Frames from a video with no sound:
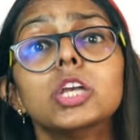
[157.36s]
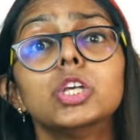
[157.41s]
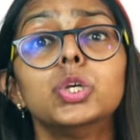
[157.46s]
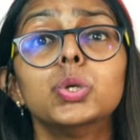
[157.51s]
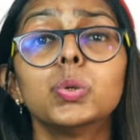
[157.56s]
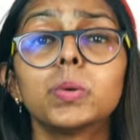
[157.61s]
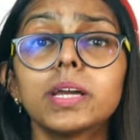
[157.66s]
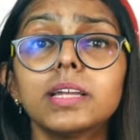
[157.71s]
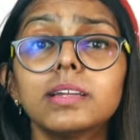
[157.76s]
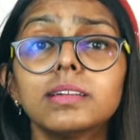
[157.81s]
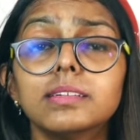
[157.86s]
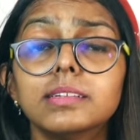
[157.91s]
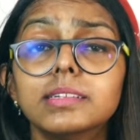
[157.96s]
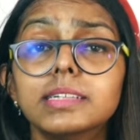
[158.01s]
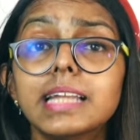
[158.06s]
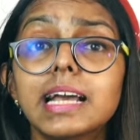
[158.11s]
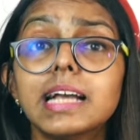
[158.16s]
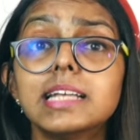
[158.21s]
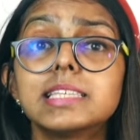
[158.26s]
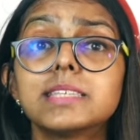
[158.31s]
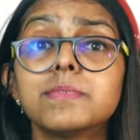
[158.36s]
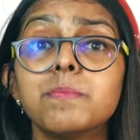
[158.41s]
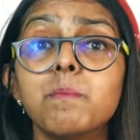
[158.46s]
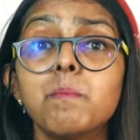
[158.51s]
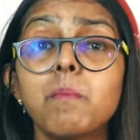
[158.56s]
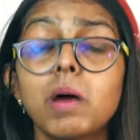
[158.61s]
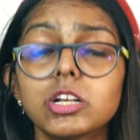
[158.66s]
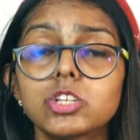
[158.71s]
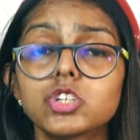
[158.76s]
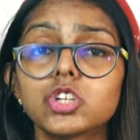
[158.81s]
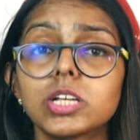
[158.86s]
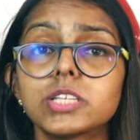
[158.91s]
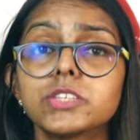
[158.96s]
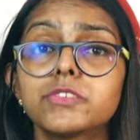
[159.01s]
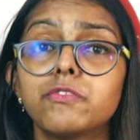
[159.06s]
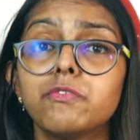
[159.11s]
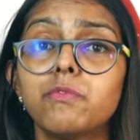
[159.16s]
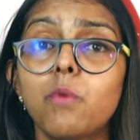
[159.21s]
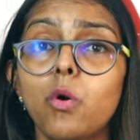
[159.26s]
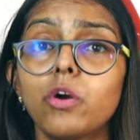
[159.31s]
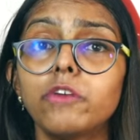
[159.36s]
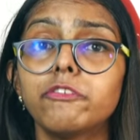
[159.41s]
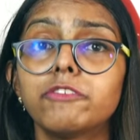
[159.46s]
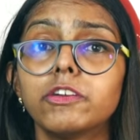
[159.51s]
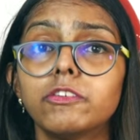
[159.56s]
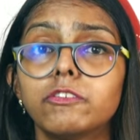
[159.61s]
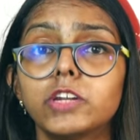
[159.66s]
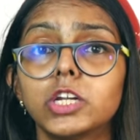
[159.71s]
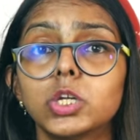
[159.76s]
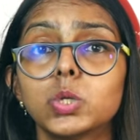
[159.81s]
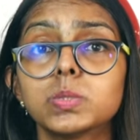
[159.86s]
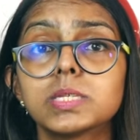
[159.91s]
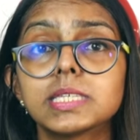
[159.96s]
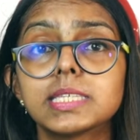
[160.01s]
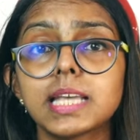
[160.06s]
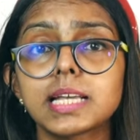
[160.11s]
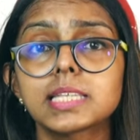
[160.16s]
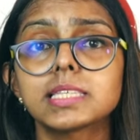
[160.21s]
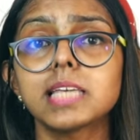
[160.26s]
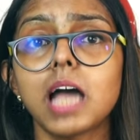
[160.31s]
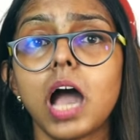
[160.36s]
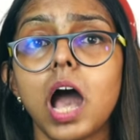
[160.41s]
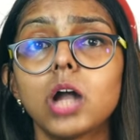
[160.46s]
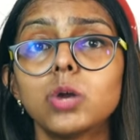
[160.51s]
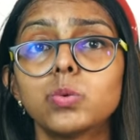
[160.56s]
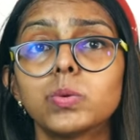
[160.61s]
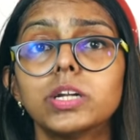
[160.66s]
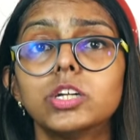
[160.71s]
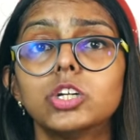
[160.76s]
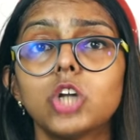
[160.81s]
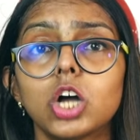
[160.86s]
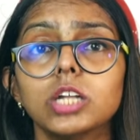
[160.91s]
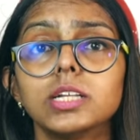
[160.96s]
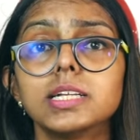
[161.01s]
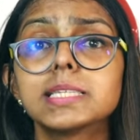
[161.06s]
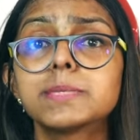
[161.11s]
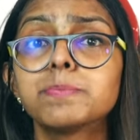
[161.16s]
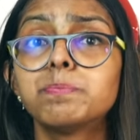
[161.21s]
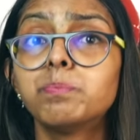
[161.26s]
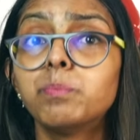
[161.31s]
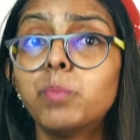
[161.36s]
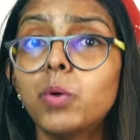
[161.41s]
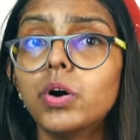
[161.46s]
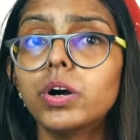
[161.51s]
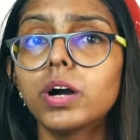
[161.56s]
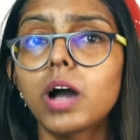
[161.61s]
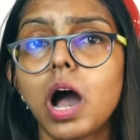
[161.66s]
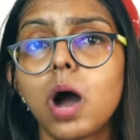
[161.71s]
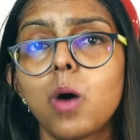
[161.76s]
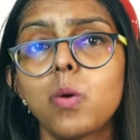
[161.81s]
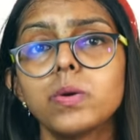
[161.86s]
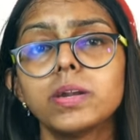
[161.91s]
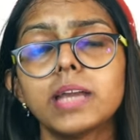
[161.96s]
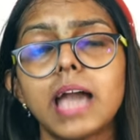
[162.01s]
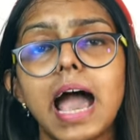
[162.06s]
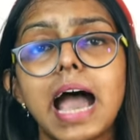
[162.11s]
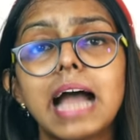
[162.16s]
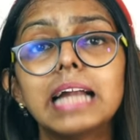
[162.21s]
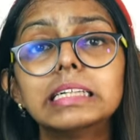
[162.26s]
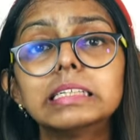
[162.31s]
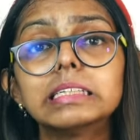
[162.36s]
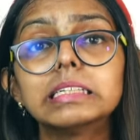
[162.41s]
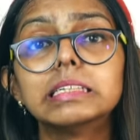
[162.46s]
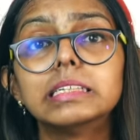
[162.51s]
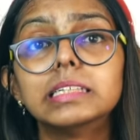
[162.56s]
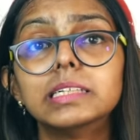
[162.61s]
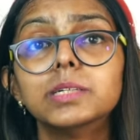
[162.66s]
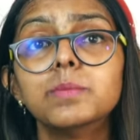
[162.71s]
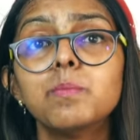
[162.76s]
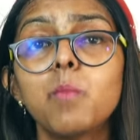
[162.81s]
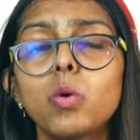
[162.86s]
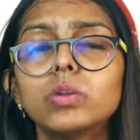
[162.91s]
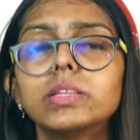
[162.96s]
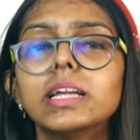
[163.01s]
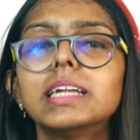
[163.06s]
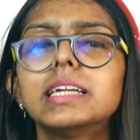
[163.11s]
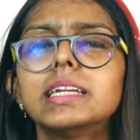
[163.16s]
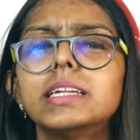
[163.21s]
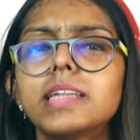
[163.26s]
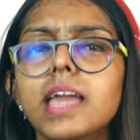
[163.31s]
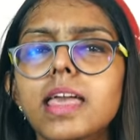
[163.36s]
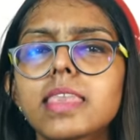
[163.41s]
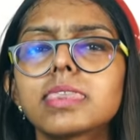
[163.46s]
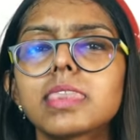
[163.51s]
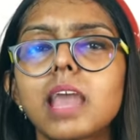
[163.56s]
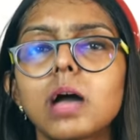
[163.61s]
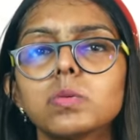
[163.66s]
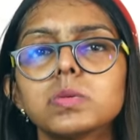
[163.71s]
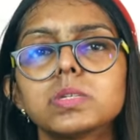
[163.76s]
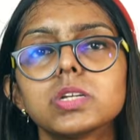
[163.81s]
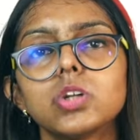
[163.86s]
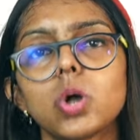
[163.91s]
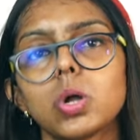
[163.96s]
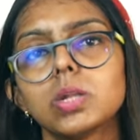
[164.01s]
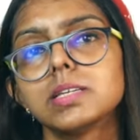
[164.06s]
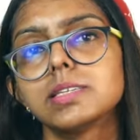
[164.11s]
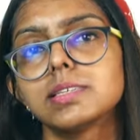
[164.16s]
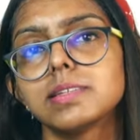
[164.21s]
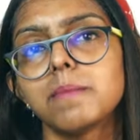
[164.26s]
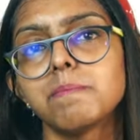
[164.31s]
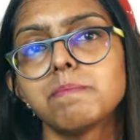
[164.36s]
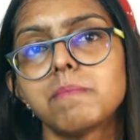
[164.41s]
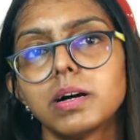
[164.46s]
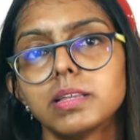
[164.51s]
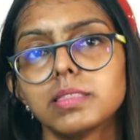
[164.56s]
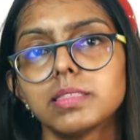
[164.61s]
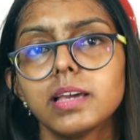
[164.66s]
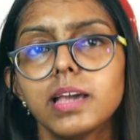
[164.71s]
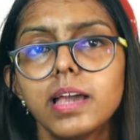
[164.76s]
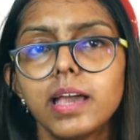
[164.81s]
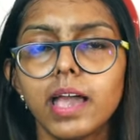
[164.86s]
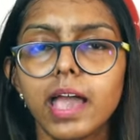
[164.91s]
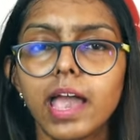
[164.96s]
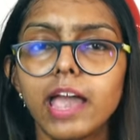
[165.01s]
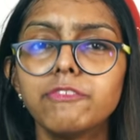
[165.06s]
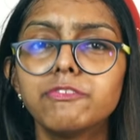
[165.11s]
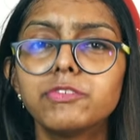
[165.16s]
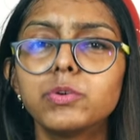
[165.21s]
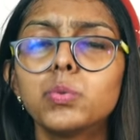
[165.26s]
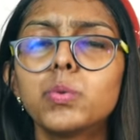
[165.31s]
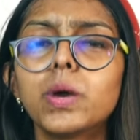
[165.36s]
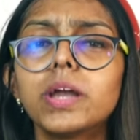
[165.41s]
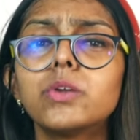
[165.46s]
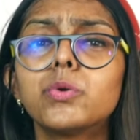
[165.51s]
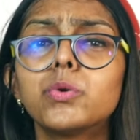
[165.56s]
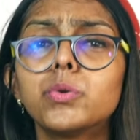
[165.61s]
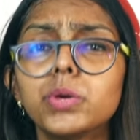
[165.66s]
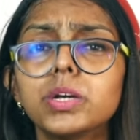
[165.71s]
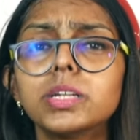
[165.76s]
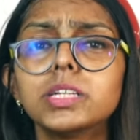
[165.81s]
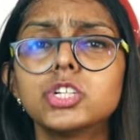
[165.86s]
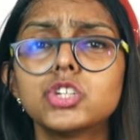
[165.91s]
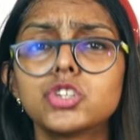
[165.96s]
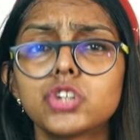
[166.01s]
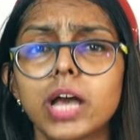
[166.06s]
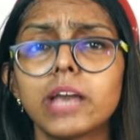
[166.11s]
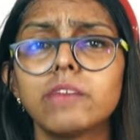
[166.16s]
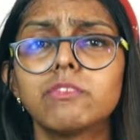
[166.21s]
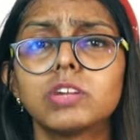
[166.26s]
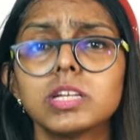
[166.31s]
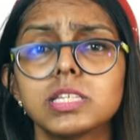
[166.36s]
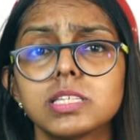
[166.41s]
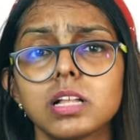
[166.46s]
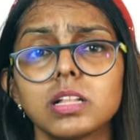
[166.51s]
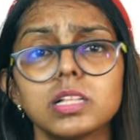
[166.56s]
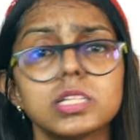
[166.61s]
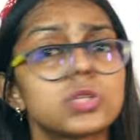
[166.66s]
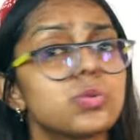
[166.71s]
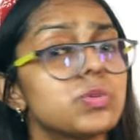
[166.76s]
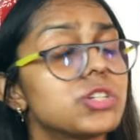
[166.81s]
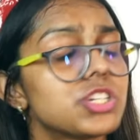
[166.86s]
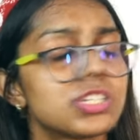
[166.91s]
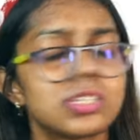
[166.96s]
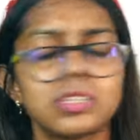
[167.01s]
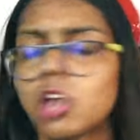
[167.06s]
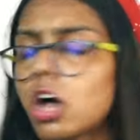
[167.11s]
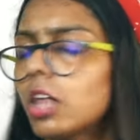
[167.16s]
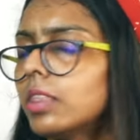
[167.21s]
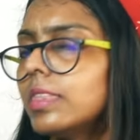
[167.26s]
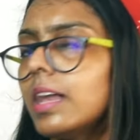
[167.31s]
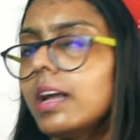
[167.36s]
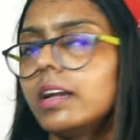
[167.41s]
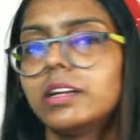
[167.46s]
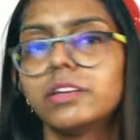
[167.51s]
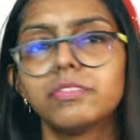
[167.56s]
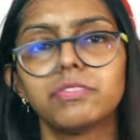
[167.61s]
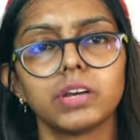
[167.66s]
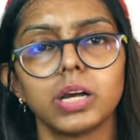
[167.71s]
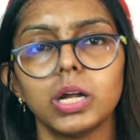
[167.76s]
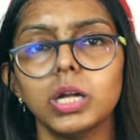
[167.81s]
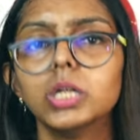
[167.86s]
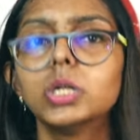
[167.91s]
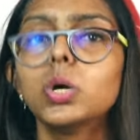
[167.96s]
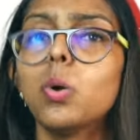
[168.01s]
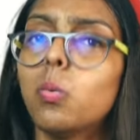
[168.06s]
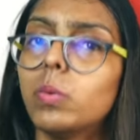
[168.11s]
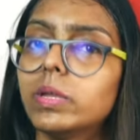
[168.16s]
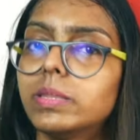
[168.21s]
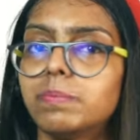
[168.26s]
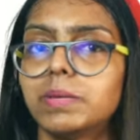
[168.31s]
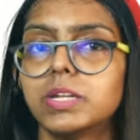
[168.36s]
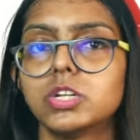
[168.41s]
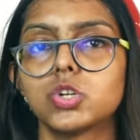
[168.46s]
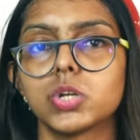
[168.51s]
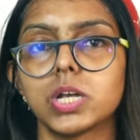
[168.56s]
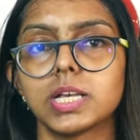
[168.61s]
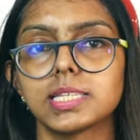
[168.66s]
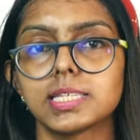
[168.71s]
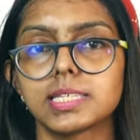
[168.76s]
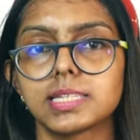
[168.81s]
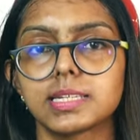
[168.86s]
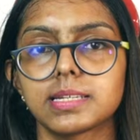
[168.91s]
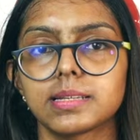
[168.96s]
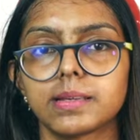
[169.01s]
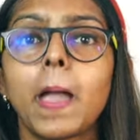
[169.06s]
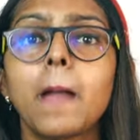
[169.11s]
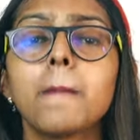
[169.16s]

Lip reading: You can earn as much as $450 to $600 per account and earn more than $10,000 in a month if you can really drive results, which is not that difficult with Pinterest.